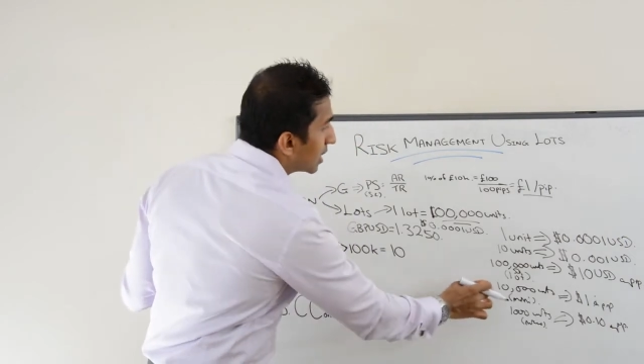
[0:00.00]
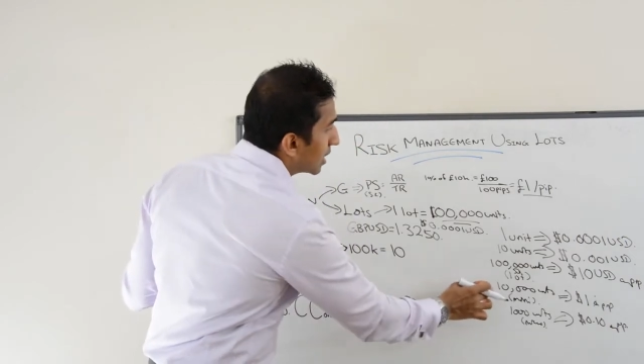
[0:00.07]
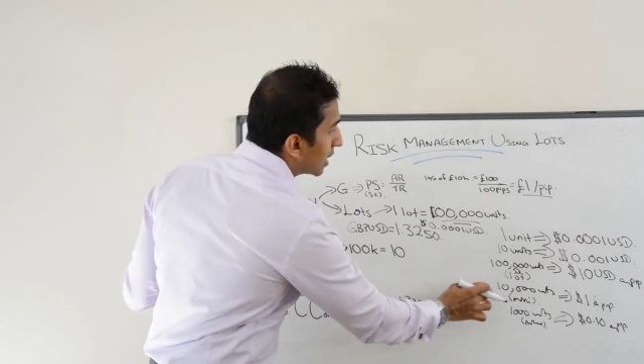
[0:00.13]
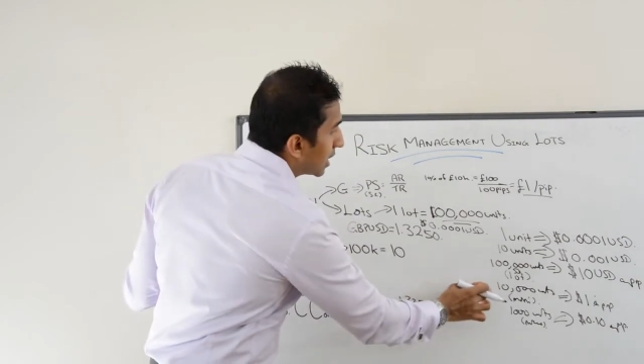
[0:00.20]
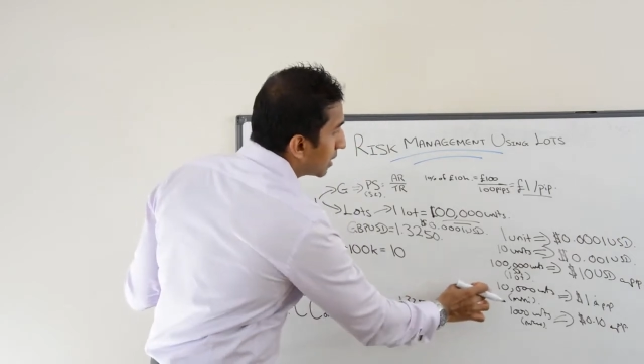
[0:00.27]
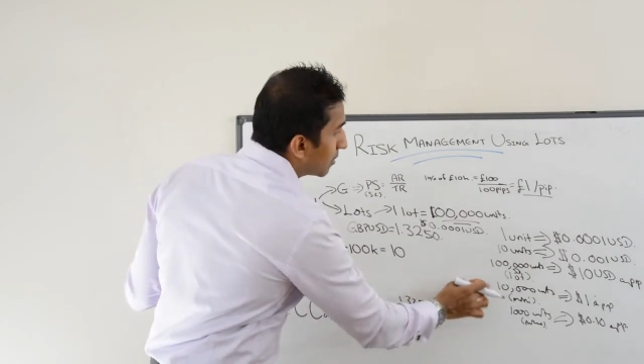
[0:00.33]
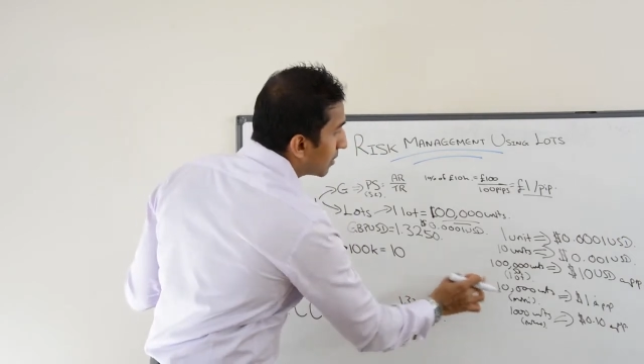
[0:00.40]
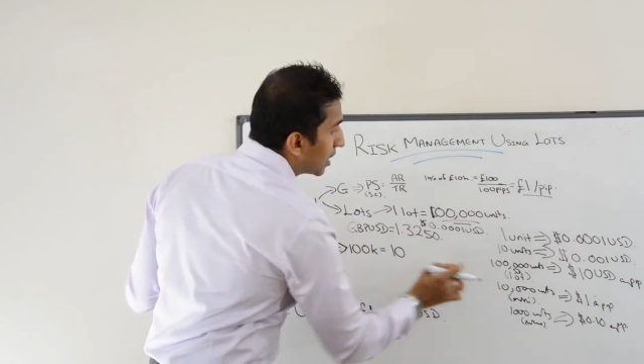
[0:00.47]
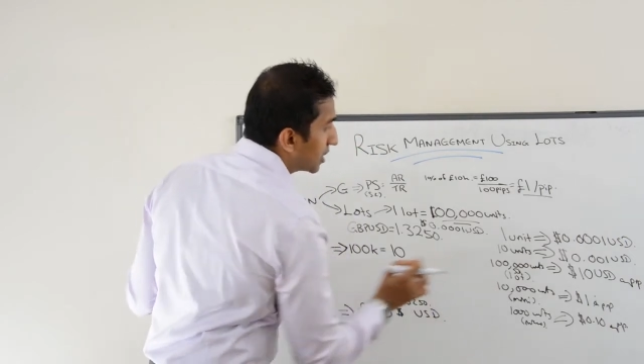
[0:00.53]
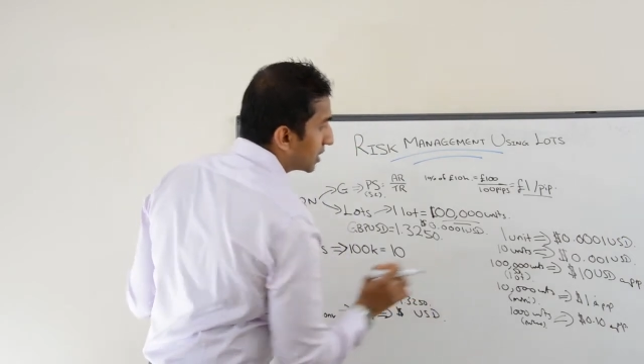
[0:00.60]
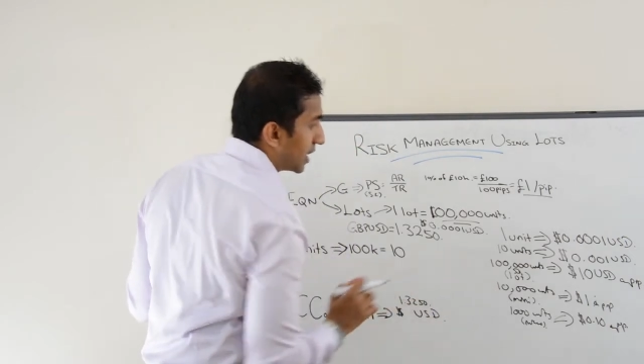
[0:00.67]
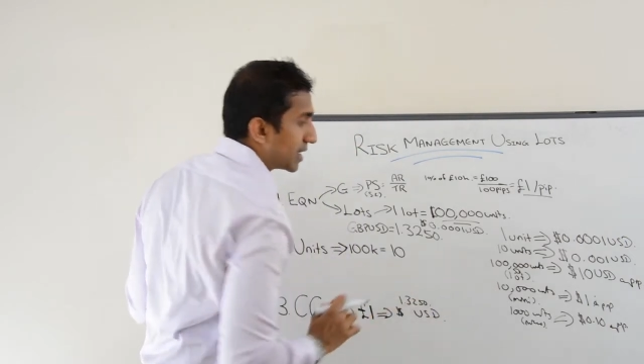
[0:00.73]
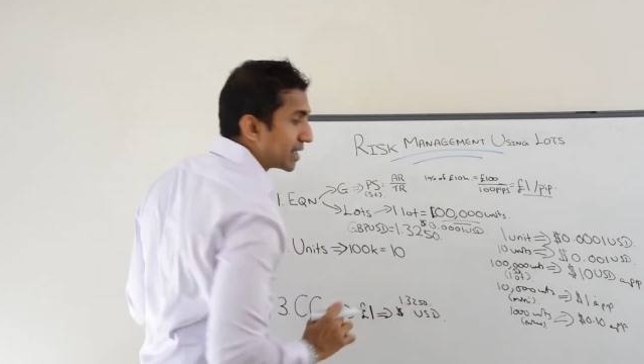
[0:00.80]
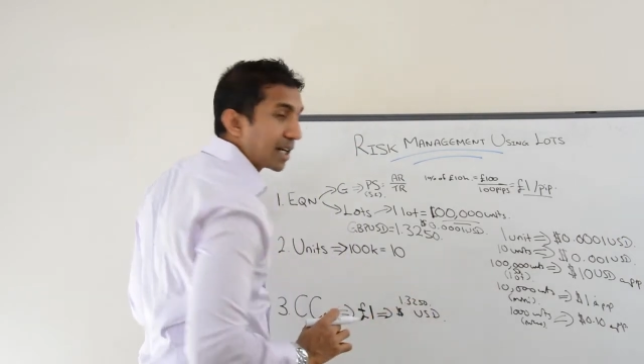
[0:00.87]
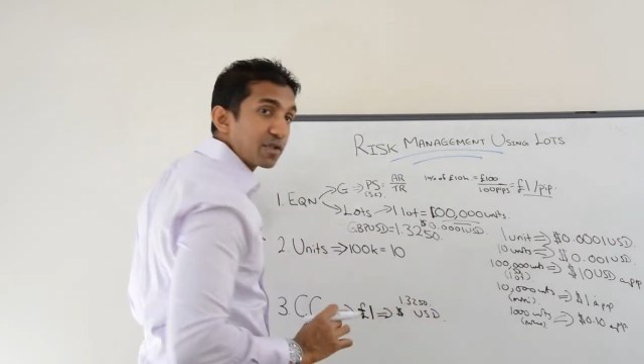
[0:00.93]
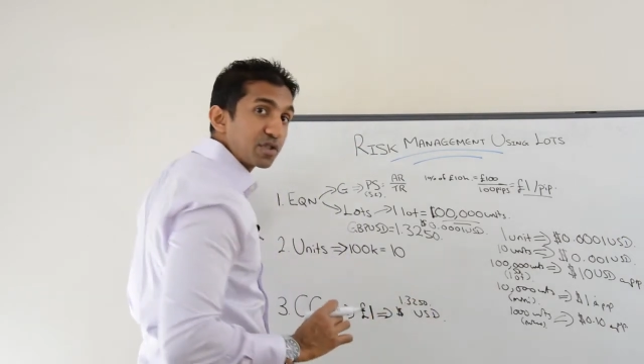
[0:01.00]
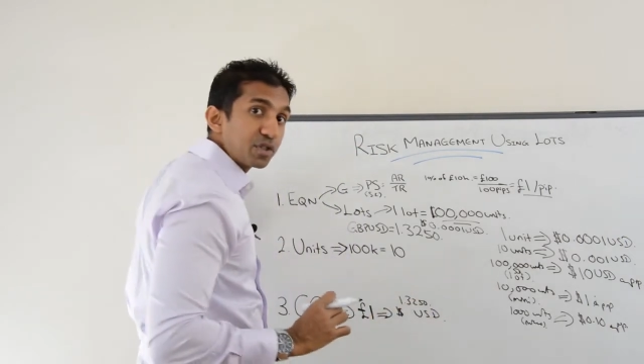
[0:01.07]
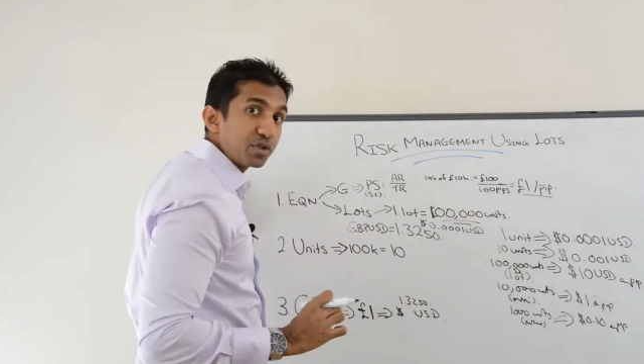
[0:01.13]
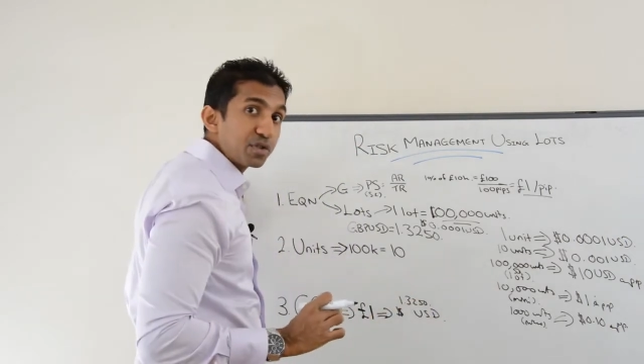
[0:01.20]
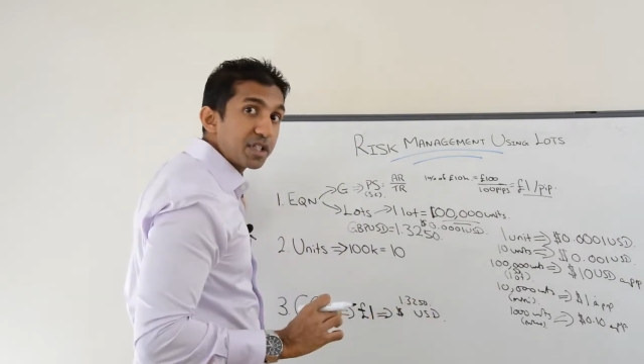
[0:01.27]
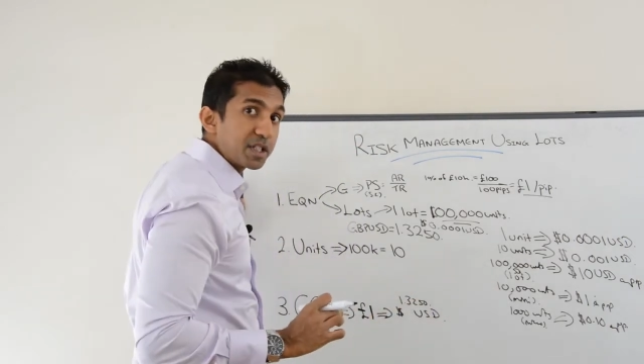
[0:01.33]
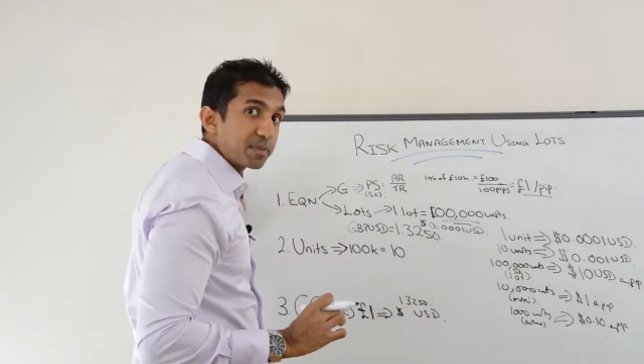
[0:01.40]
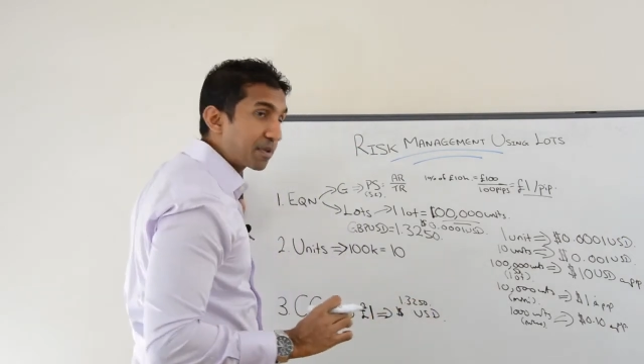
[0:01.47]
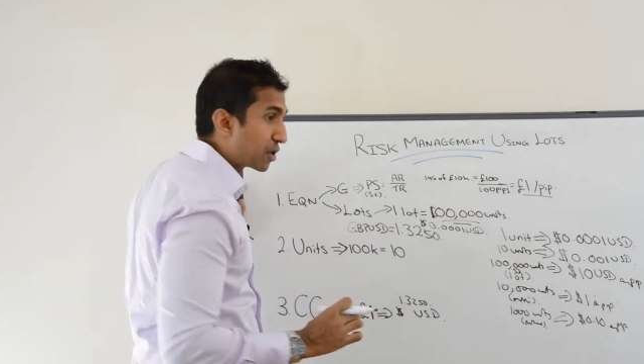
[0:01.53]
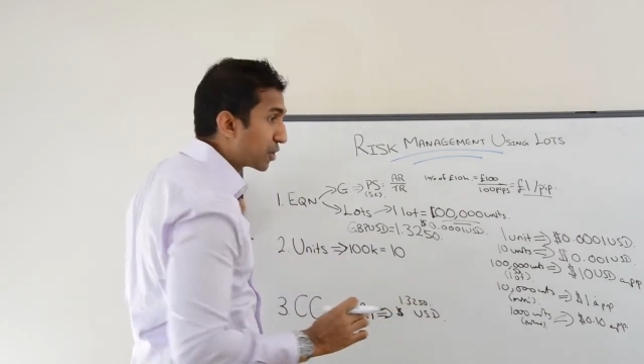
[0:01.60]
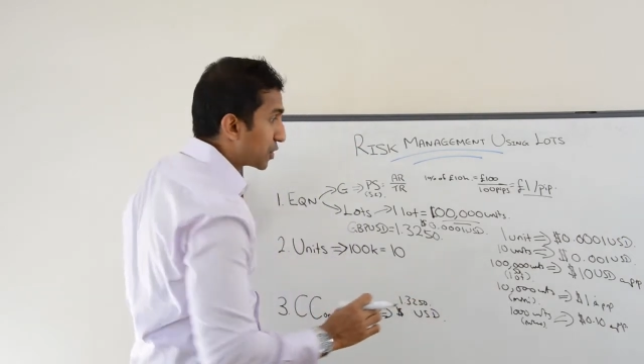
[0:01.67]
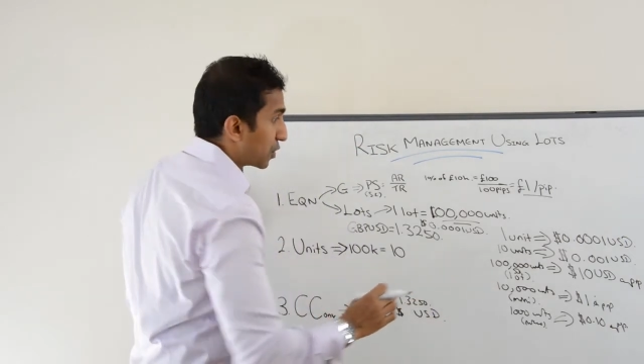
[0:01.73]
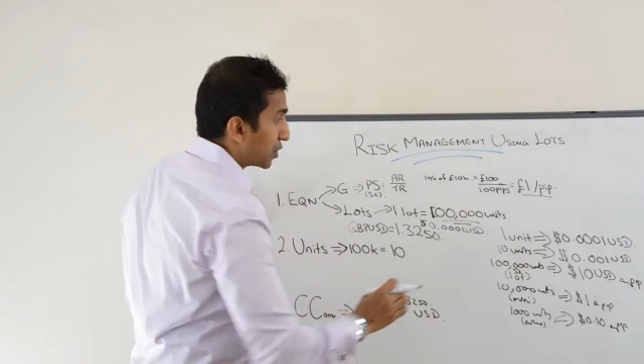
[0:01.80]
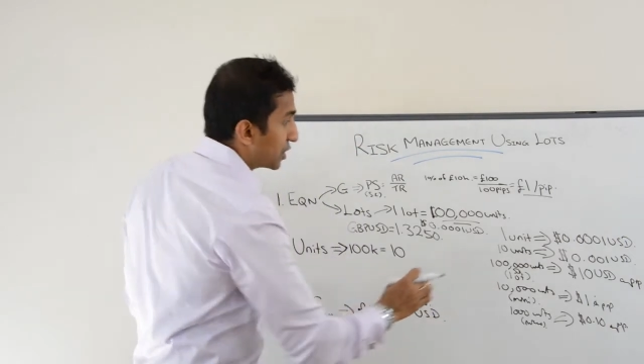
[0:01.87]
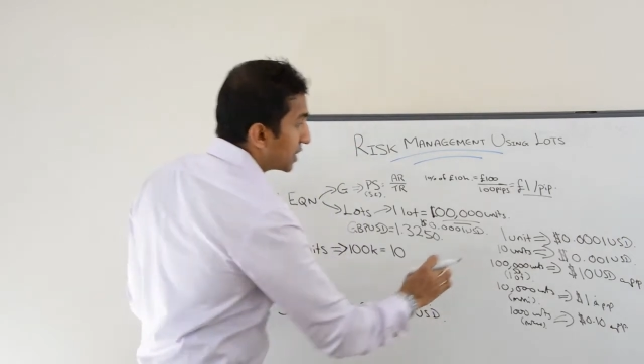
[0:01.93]
10,000 units,
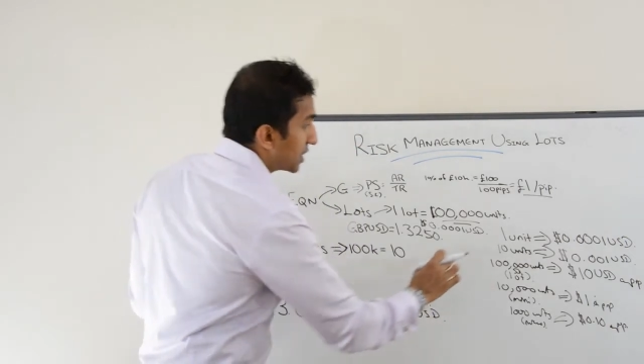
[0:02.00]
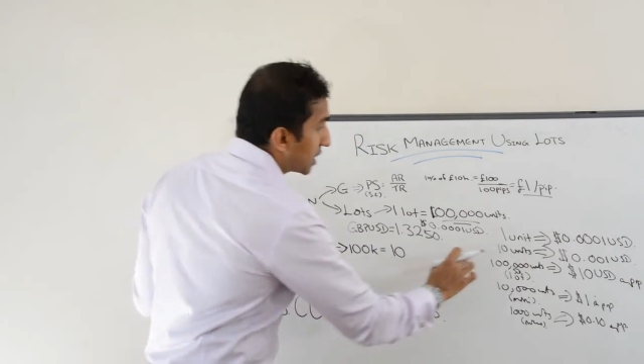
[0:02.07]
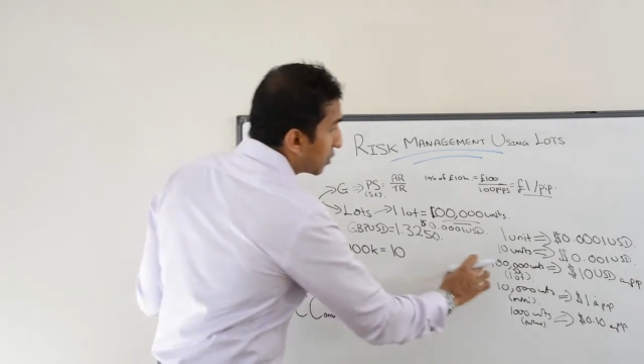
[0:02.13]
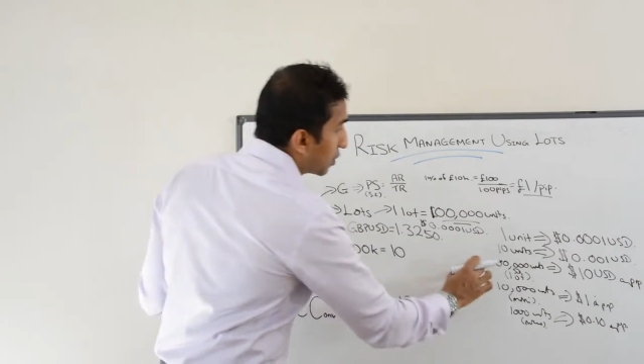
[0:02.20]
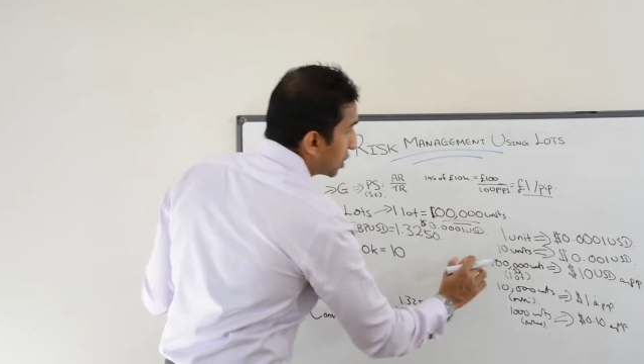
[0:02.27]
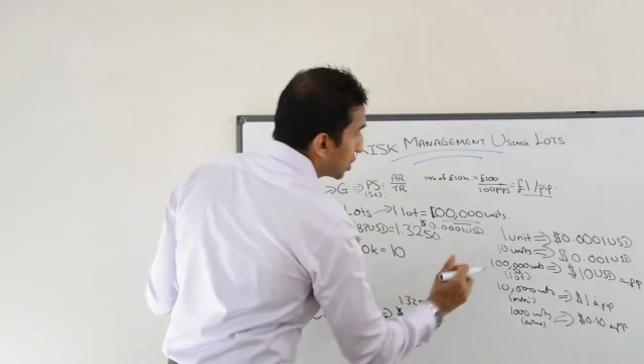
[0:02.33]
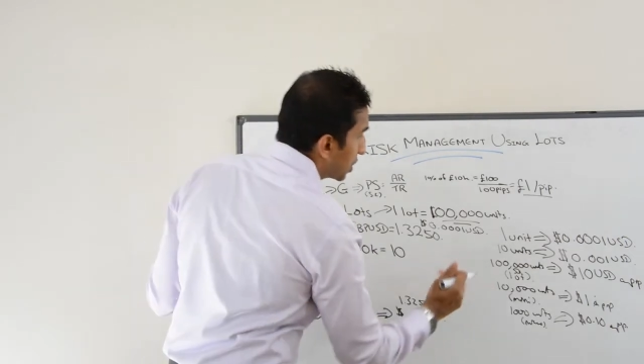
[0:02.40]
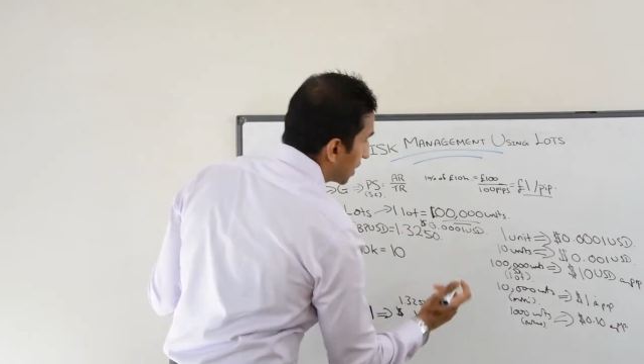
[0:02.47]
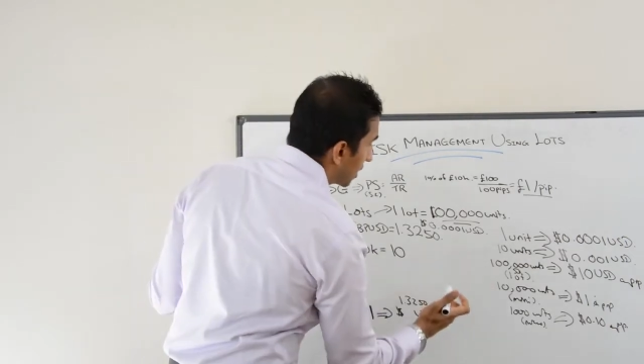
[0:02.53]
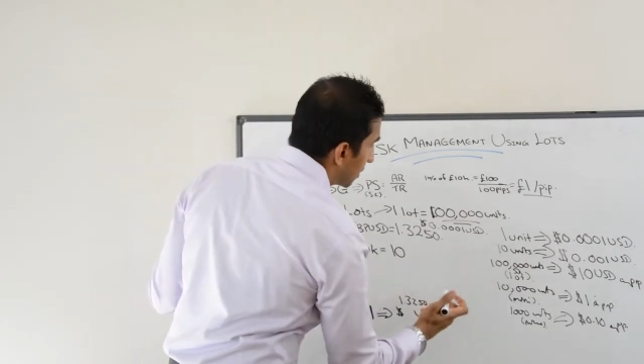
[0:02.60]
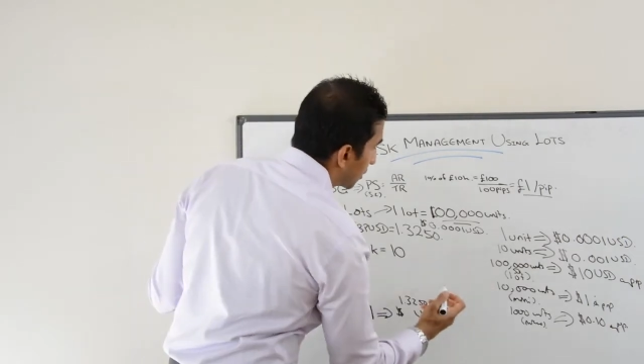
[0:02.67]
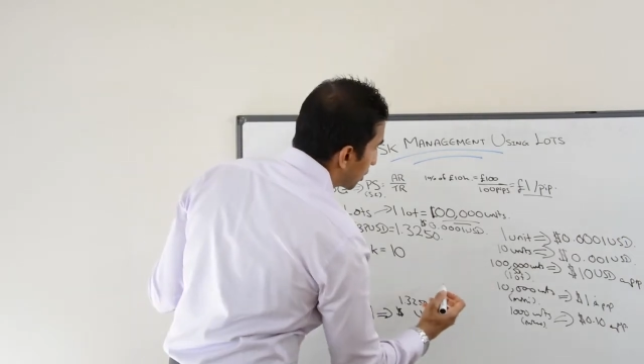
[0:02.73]
because on this equation here,